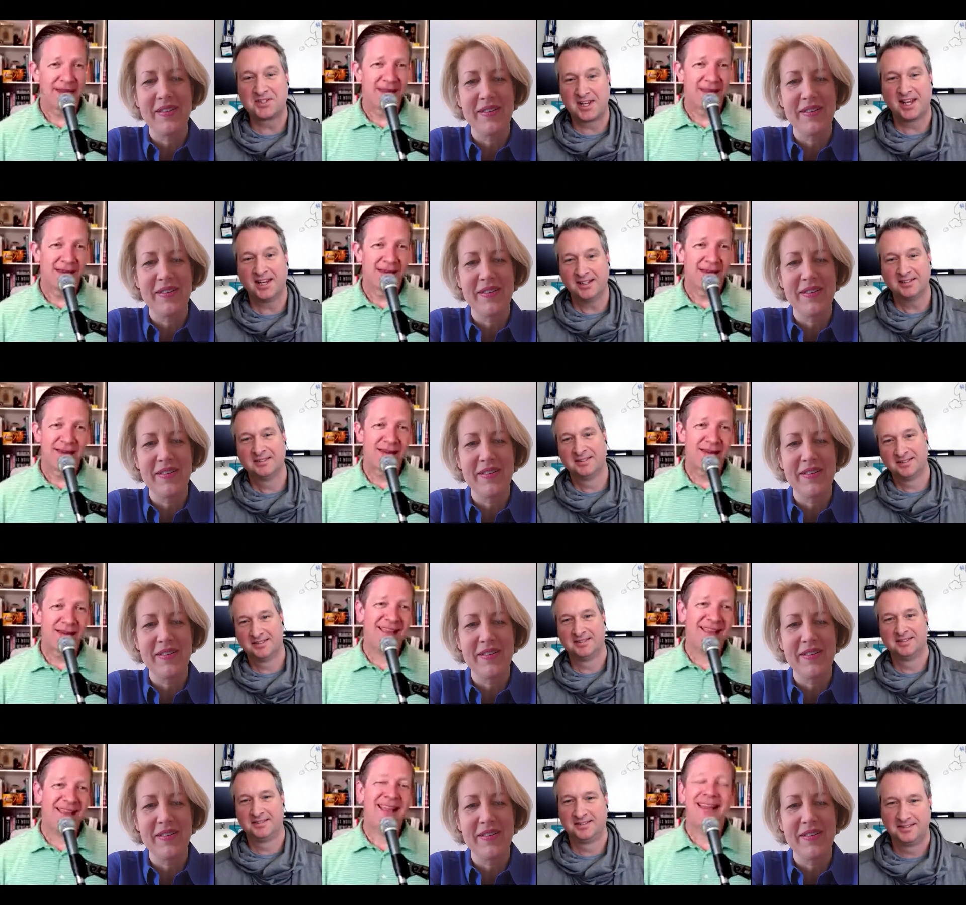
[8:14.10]
Speaker 1: say? You know,
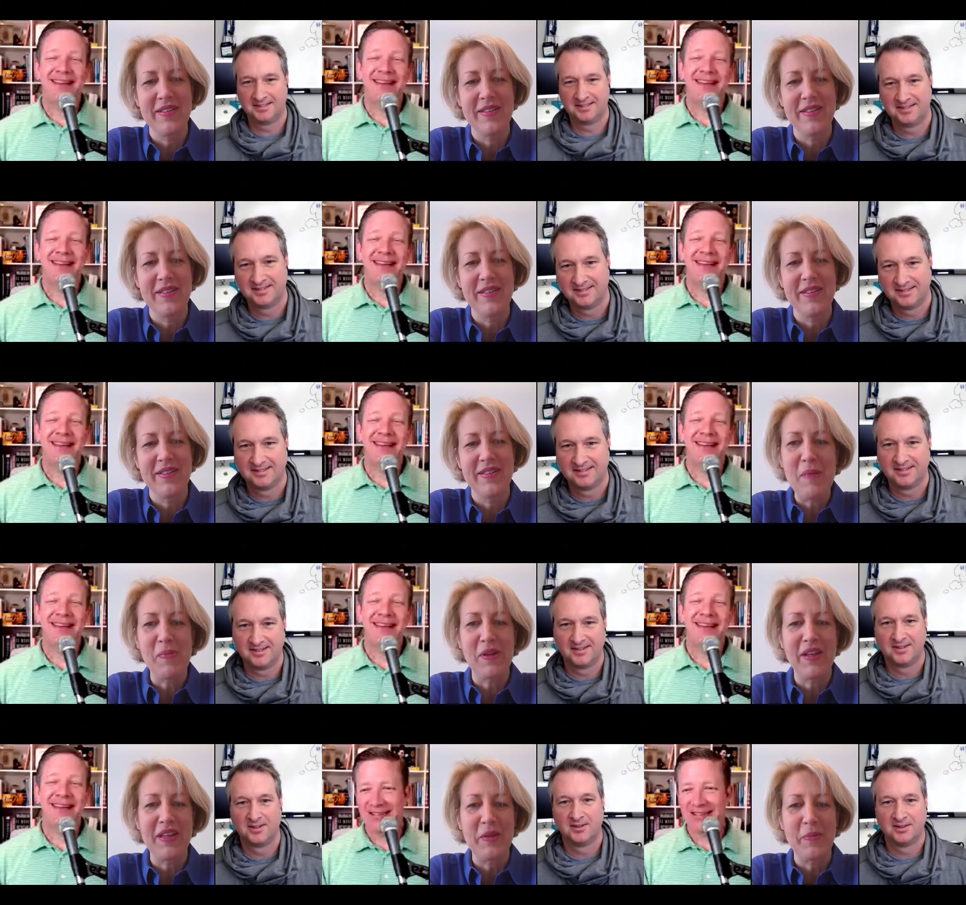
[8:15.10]
I know. Now we're on
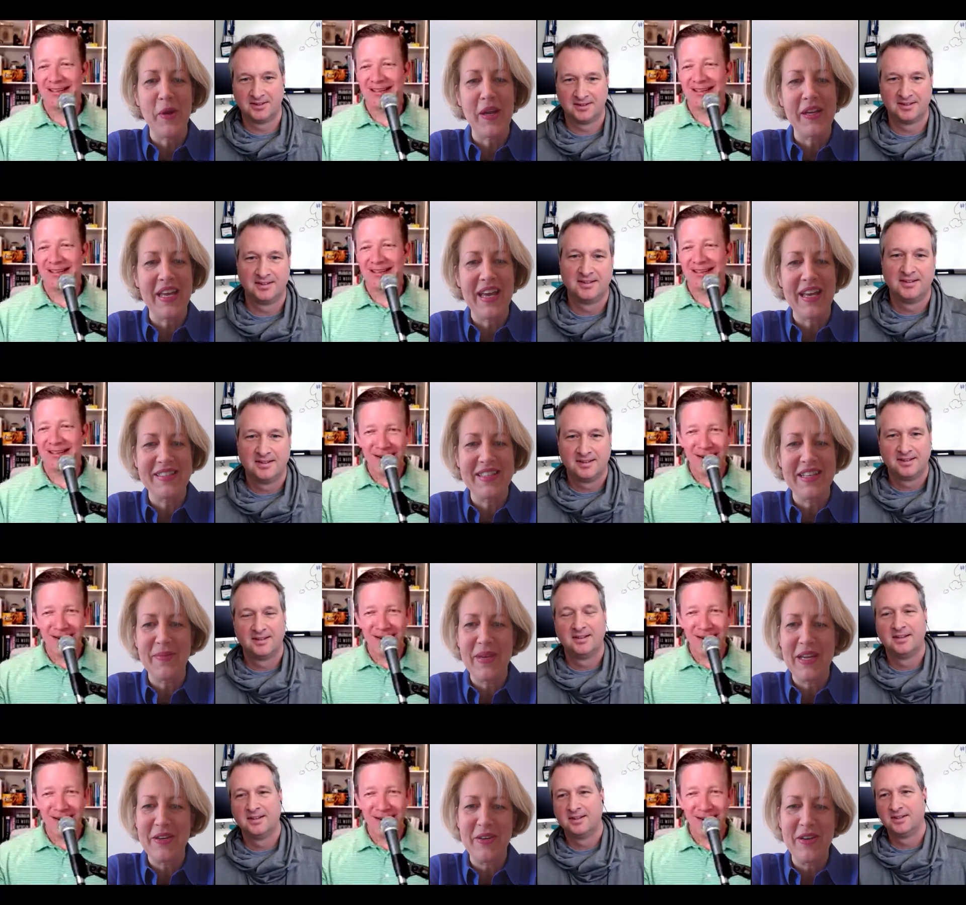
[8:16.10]
this. Sorry,
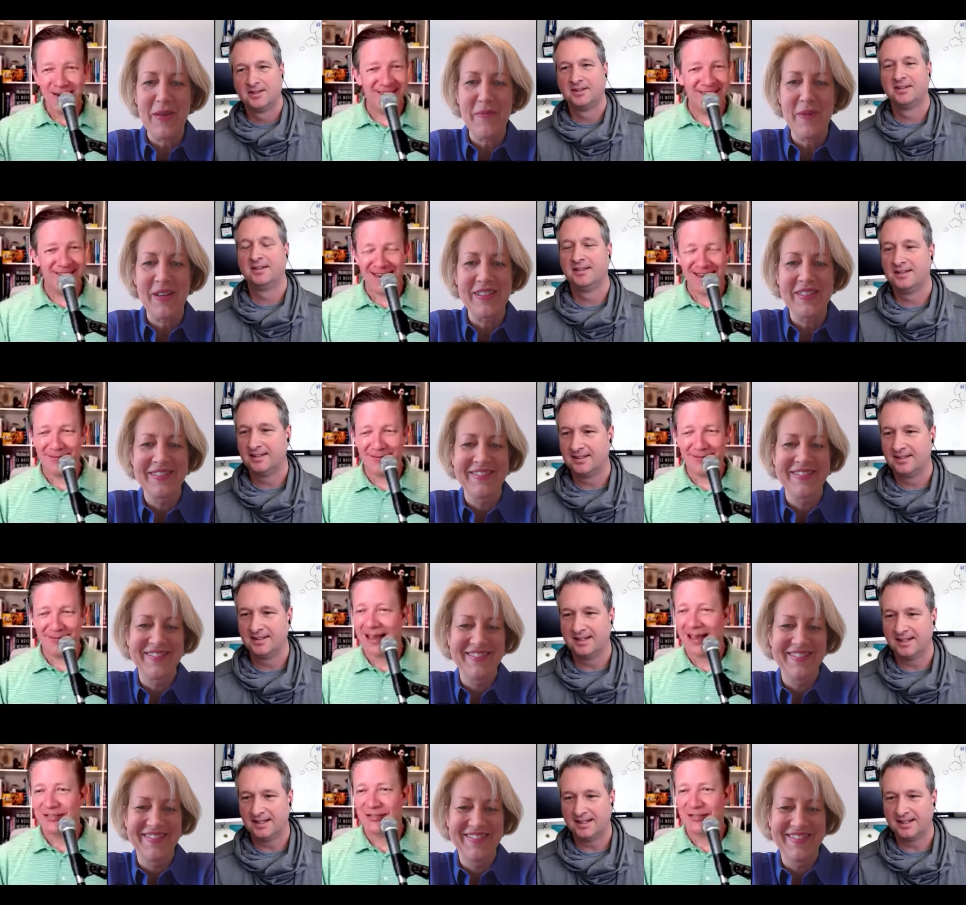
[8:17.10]
sorry. Yeah, I'm
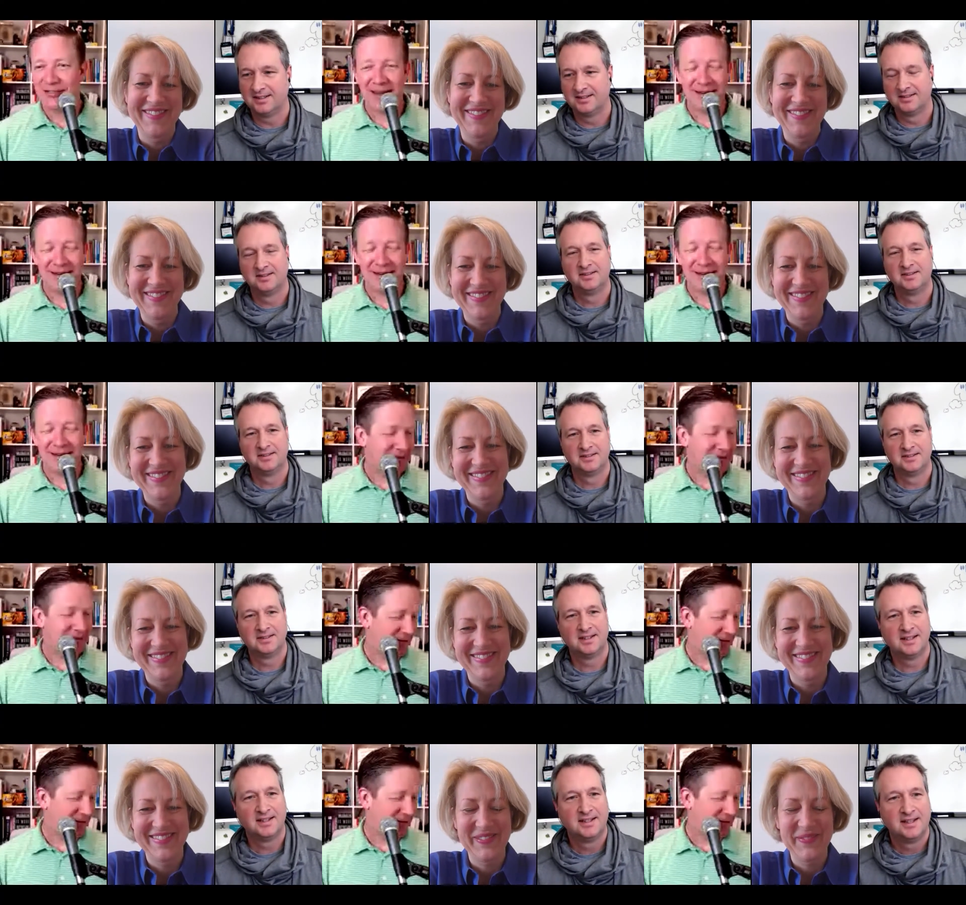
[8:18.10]
sidetracking us now.
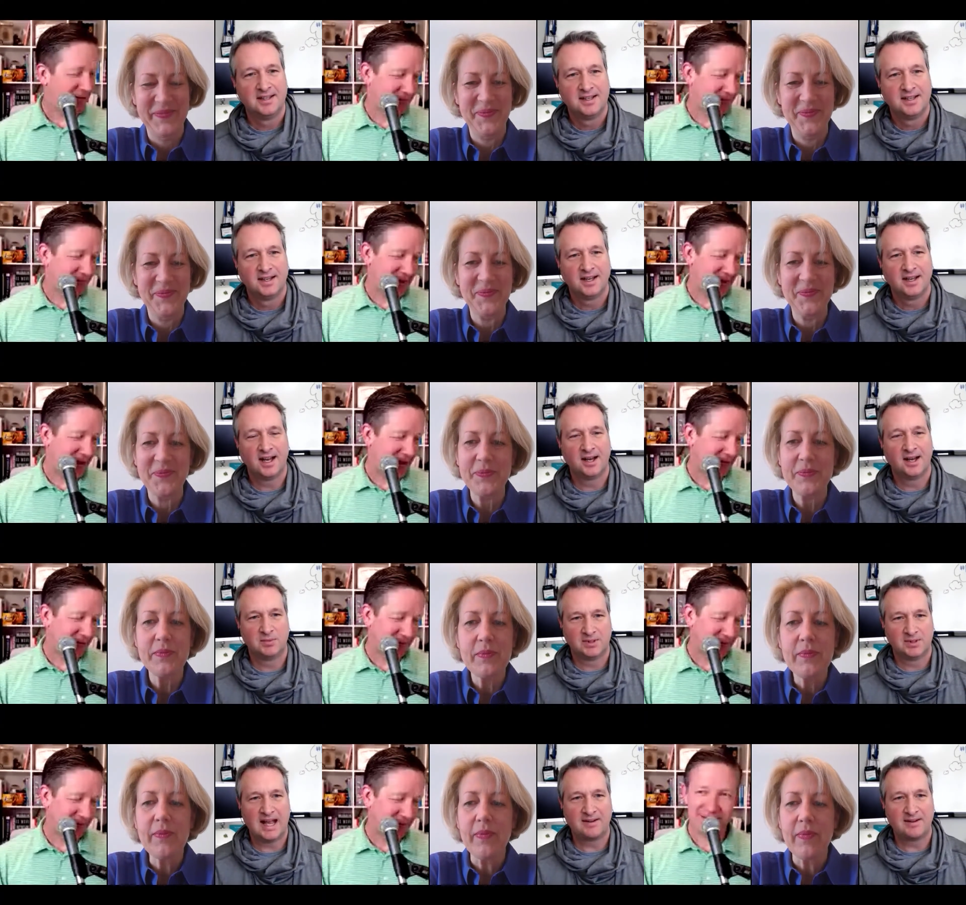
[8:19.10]
So
Speaker 2: yeah. Um,
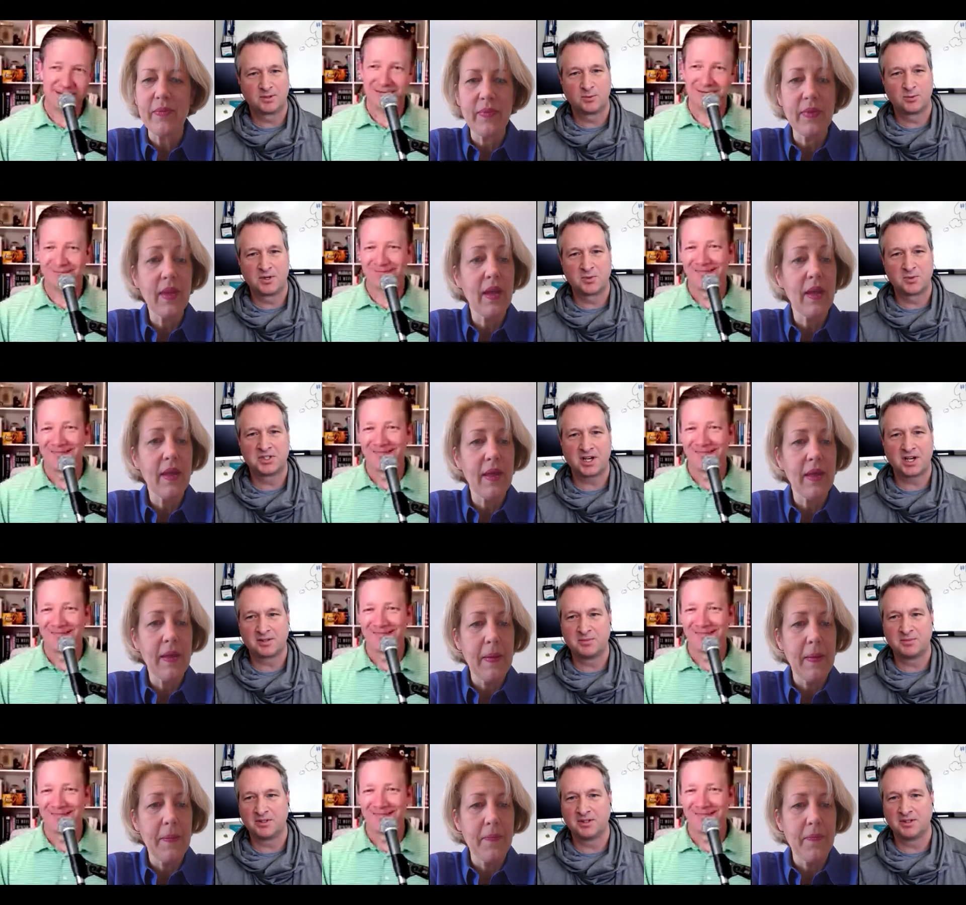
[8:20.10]
afterwards, we'll check the
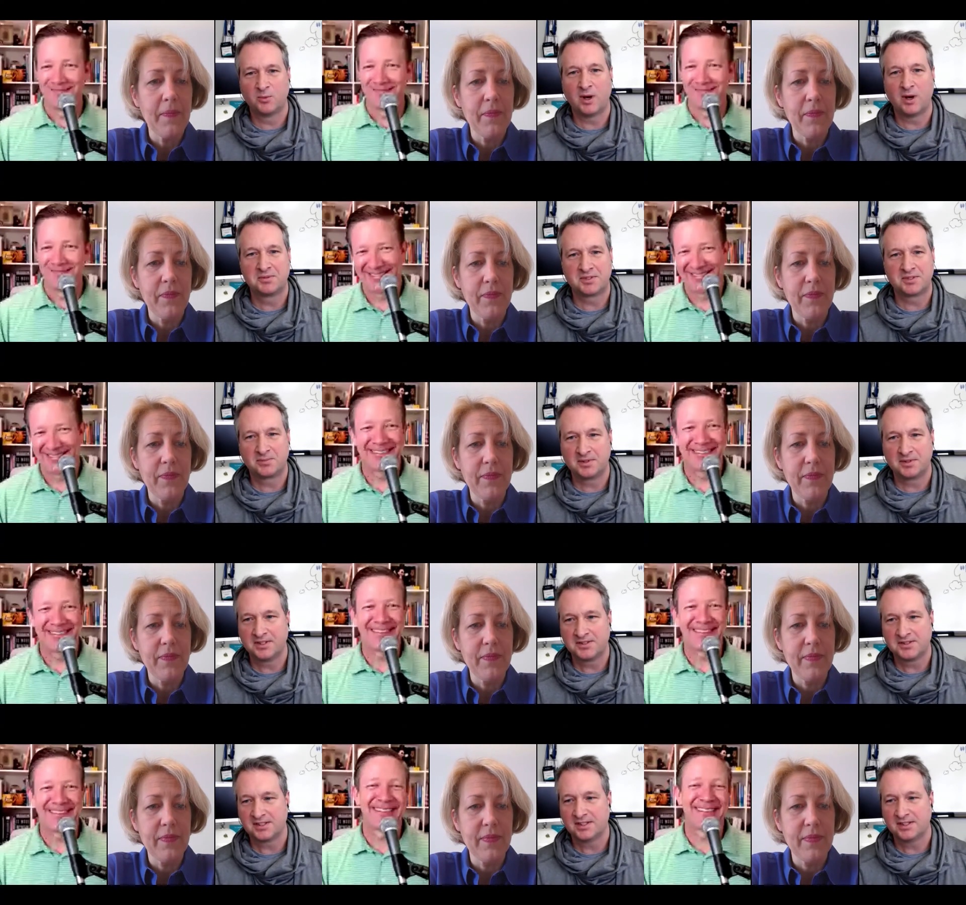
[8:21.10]
Merriam-Webster
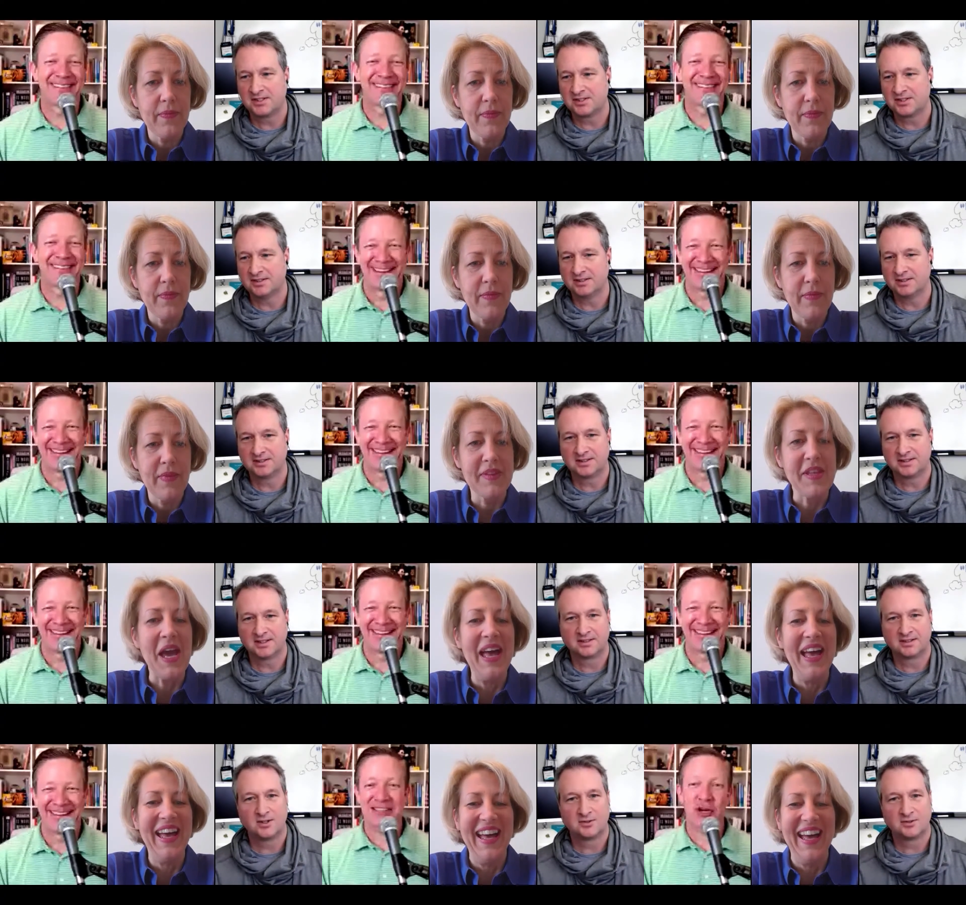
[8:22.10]
pronunciation. And, uh,
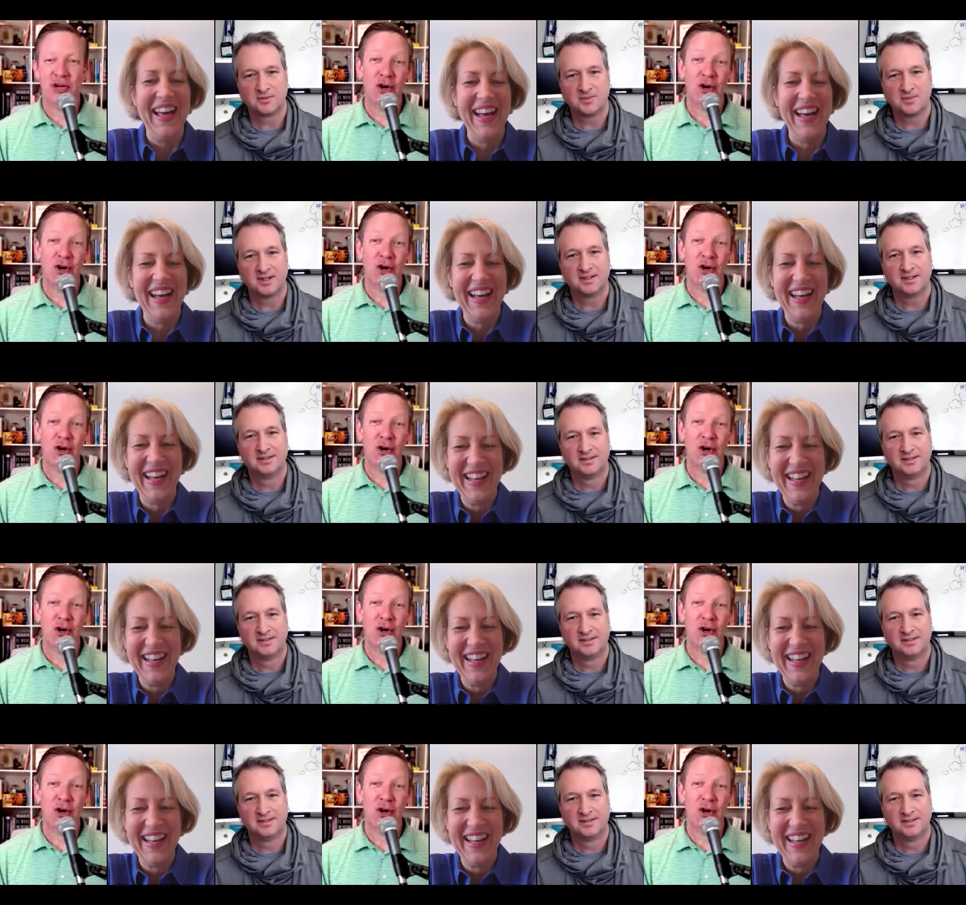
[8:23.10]
oh, yeah. sure.